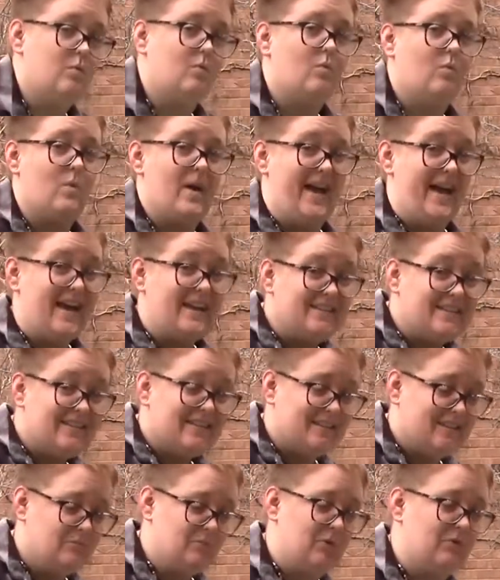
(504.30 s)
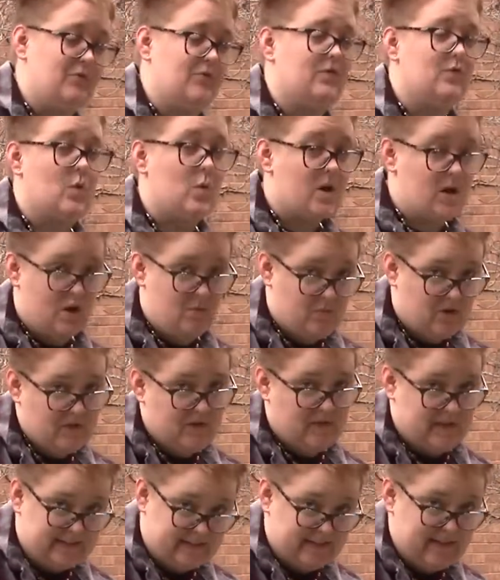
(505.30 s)
wet before you
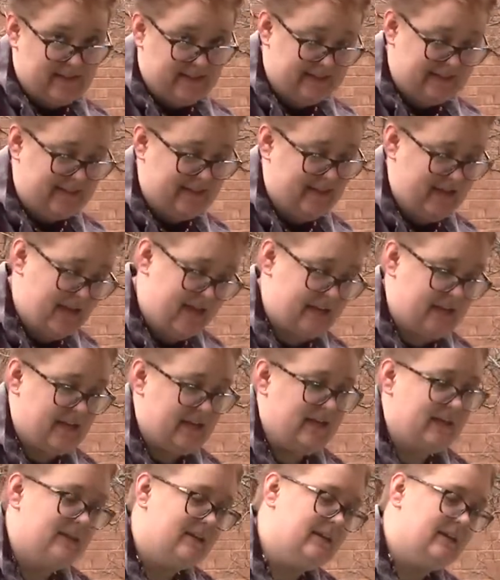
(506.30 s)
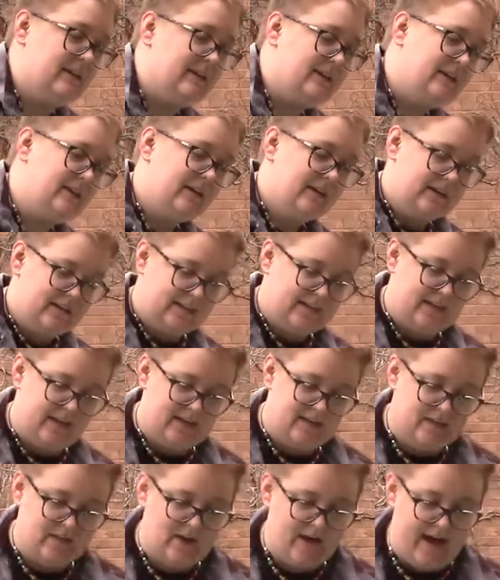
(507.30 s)
put the seeds in.
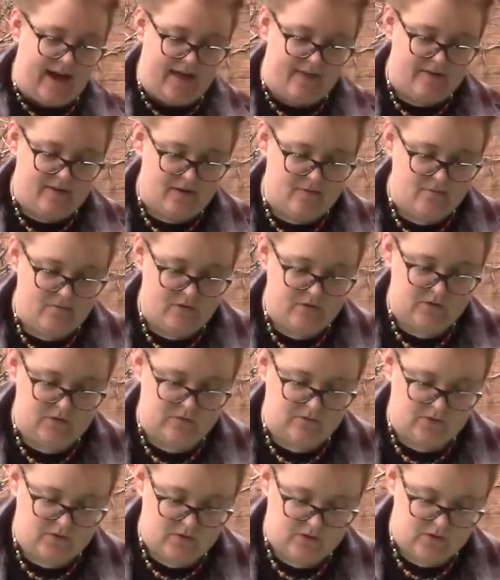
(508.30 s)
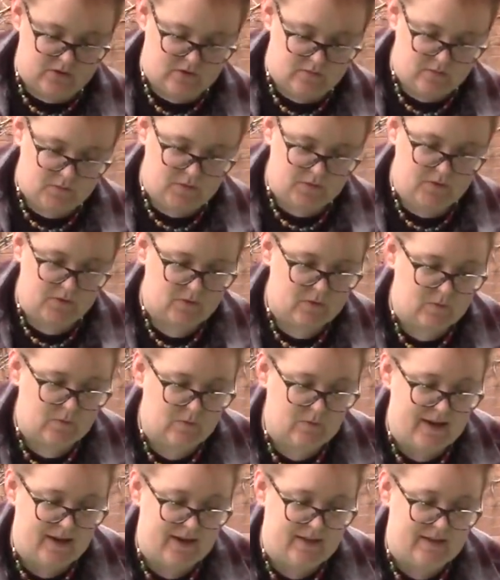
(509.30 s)
Seeds are at their most vulnerable
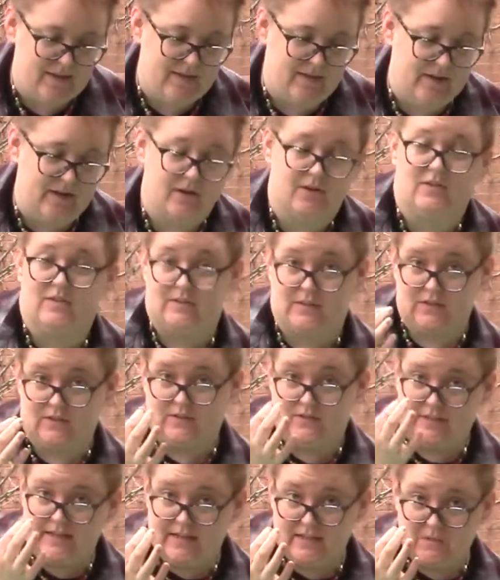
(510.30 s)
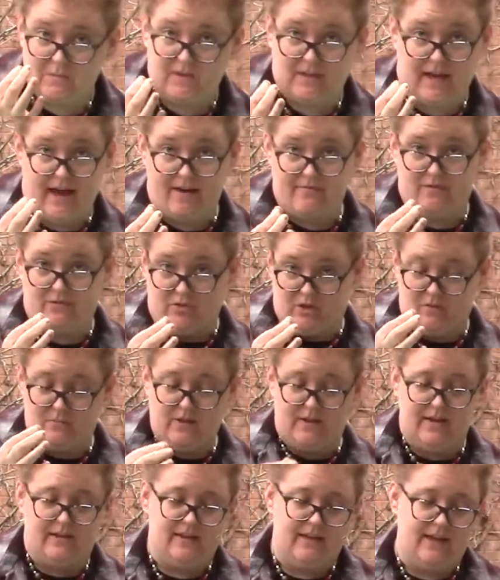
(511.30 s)
when they're still seeds, when they haven't
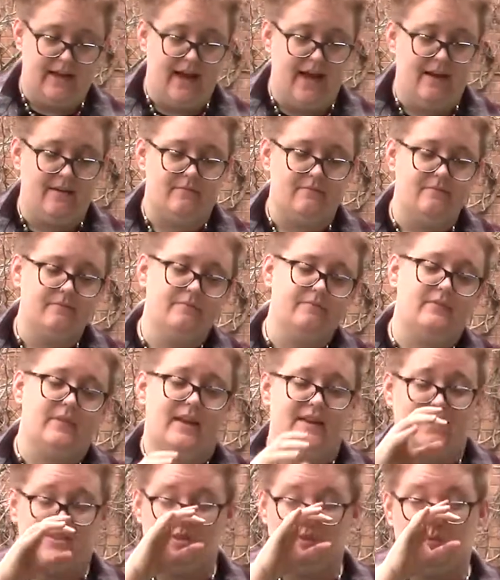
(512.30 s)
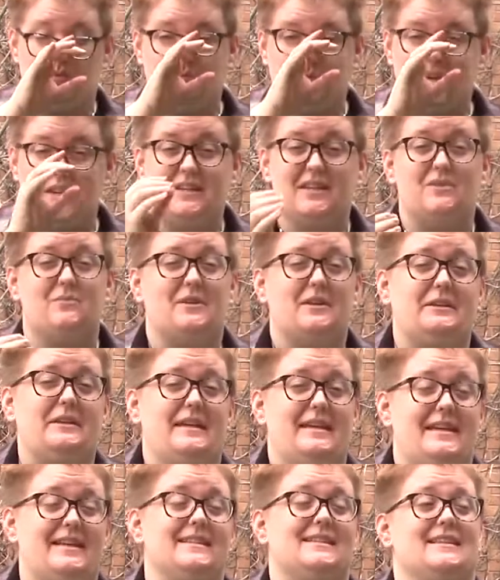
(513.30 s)
germinated yet, and it's really, really
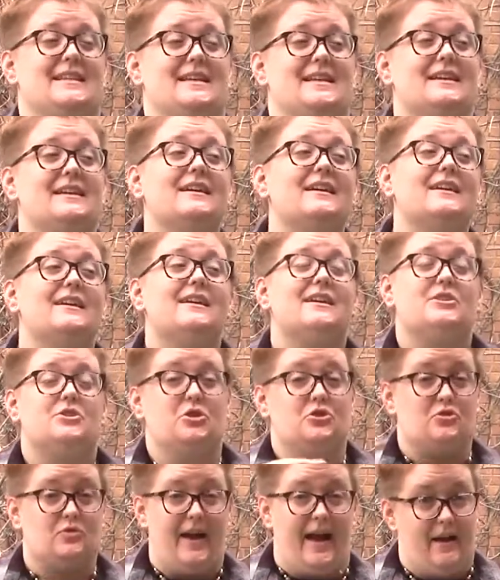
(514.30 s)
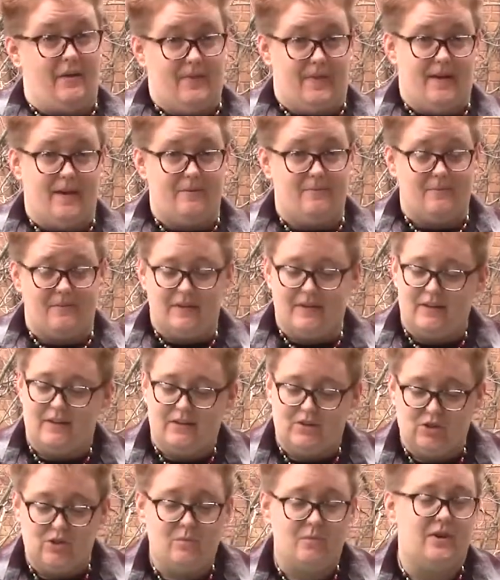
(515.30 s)
easy to drown them.
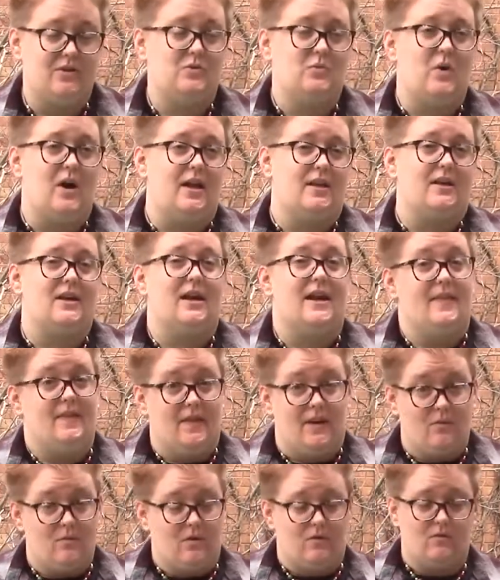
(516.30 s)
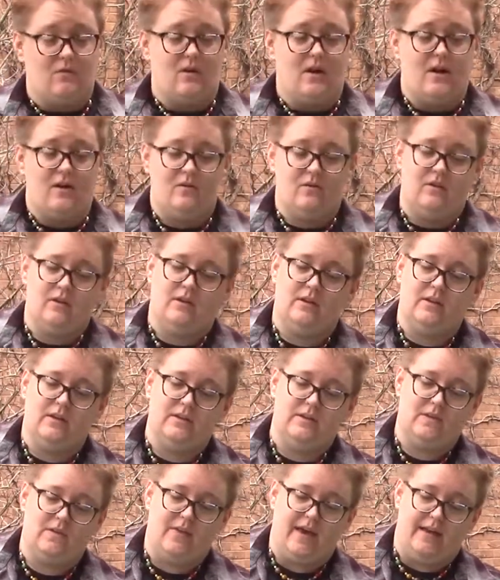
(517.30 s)
Too much water and they won't grow.
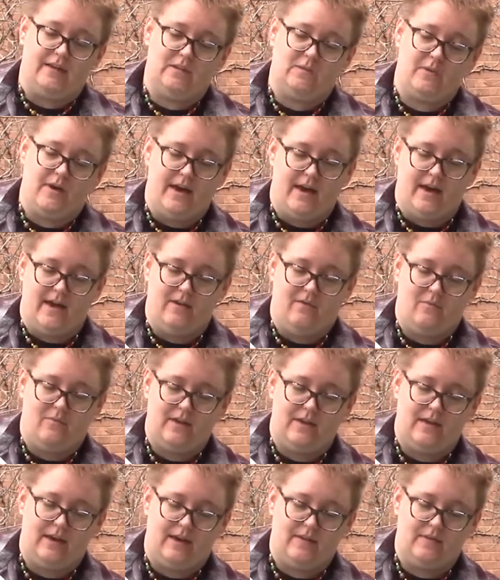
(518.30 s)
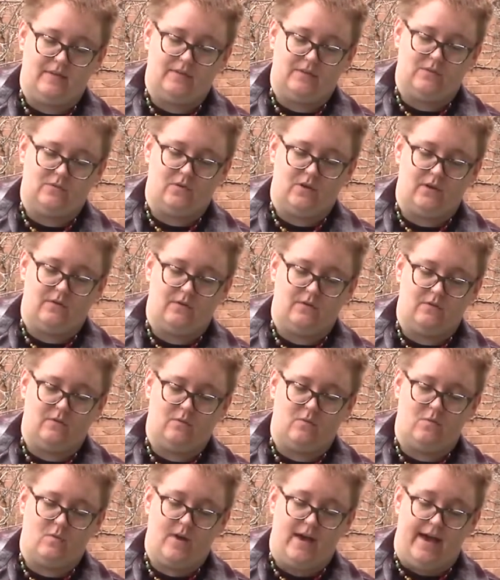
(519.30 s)
So that's why we get the soil
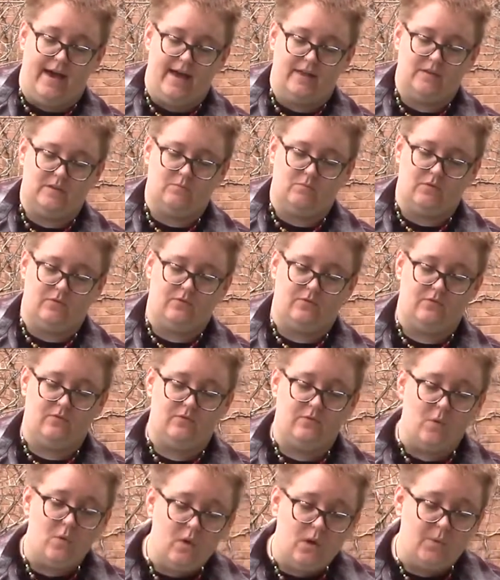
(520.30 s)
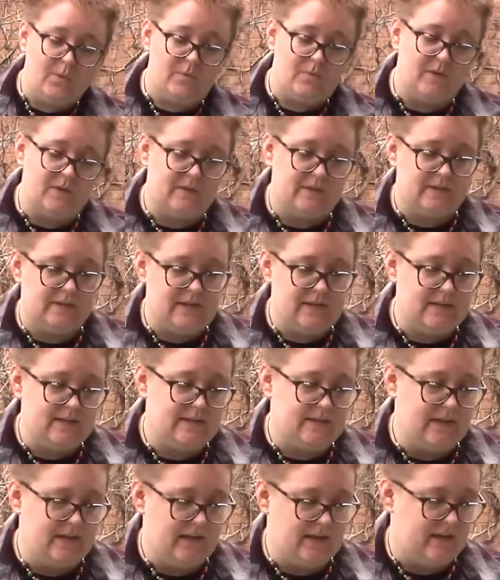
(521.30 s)
wet before we put the seeds
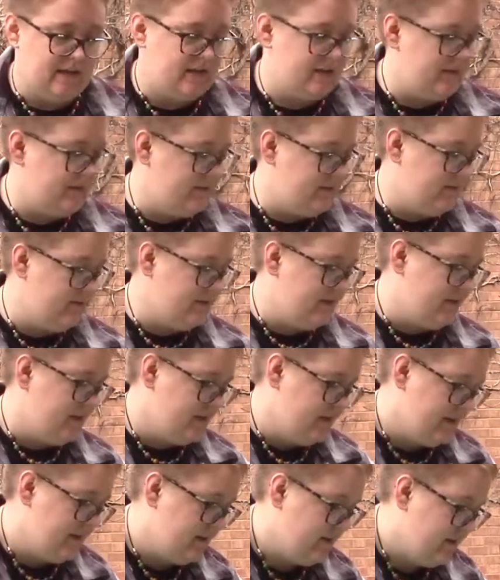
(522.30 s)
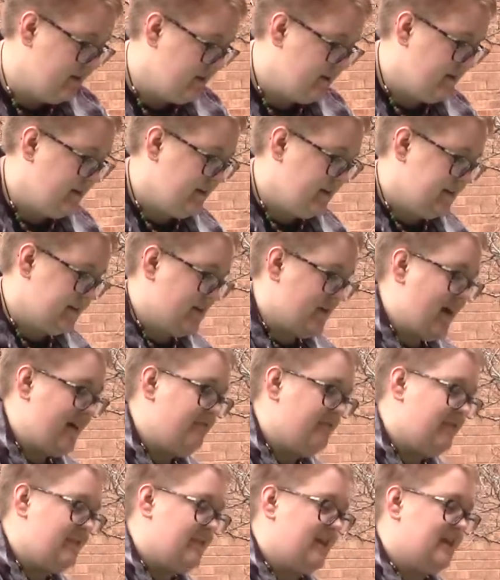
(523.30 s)
in, so
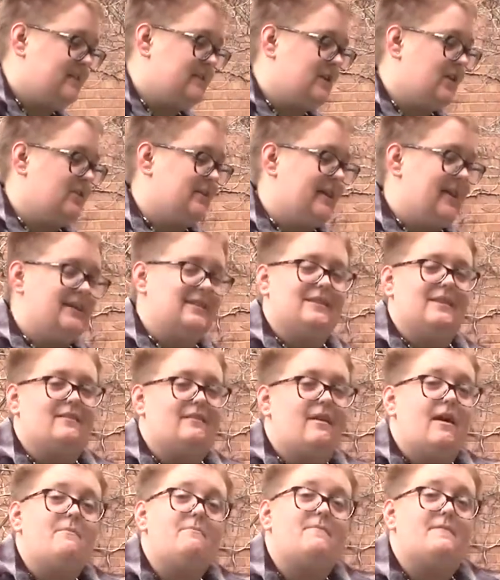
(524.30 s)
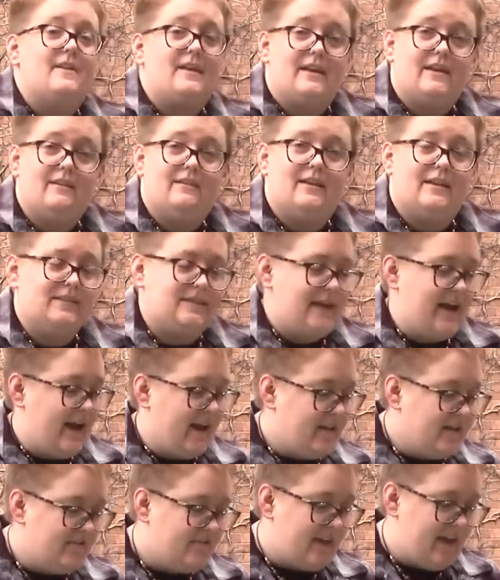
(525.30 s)
everything's all nice and comfy. It's
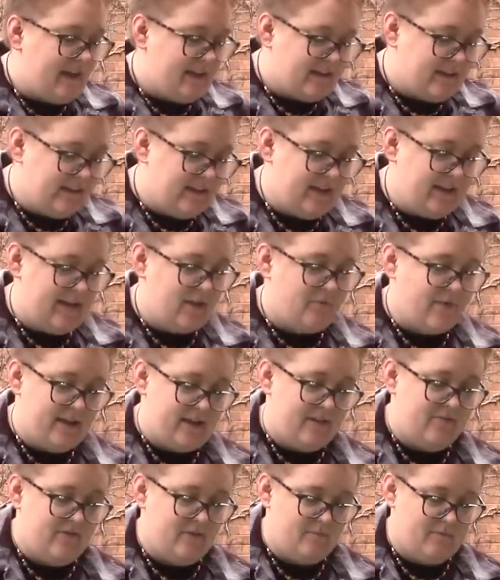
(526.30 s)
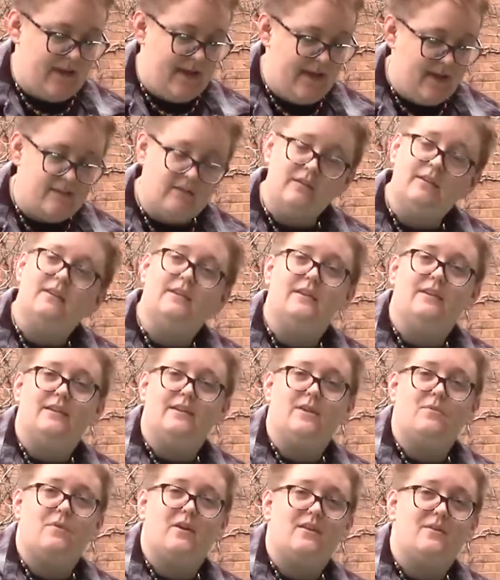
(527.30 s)
kind of like getting ready for bed.
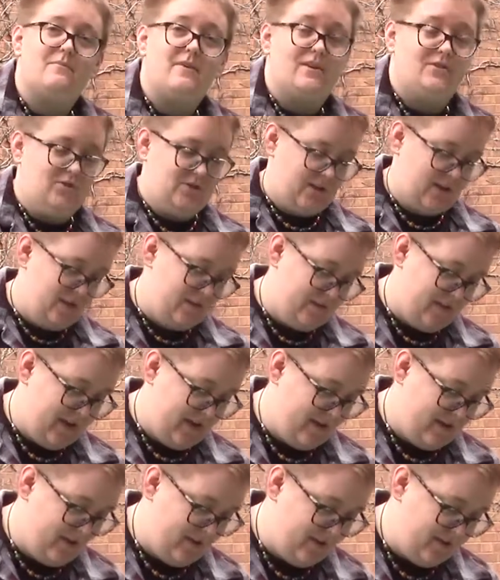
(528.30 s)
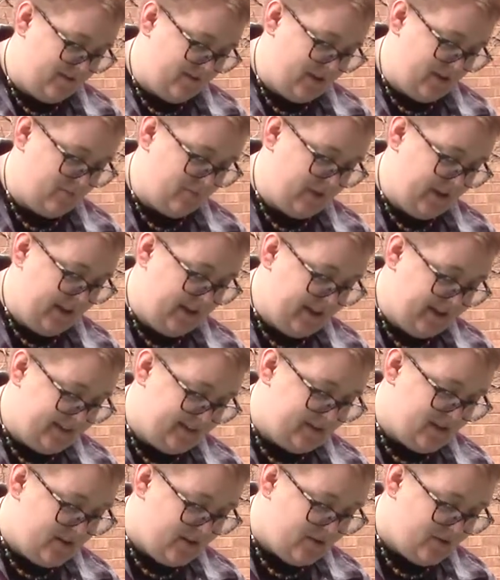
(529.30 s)
You want to make sure that all of your
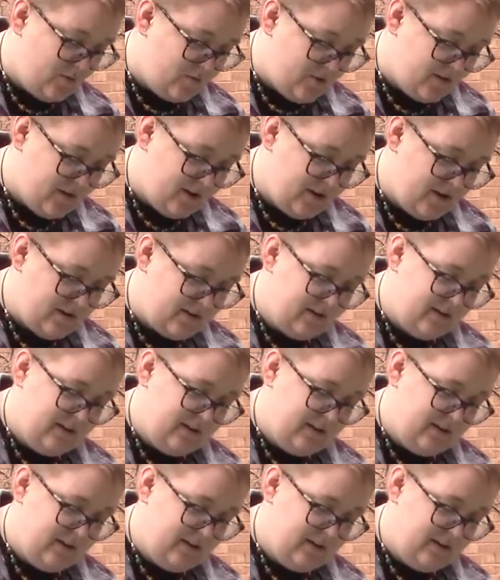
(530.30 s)
blankets are in order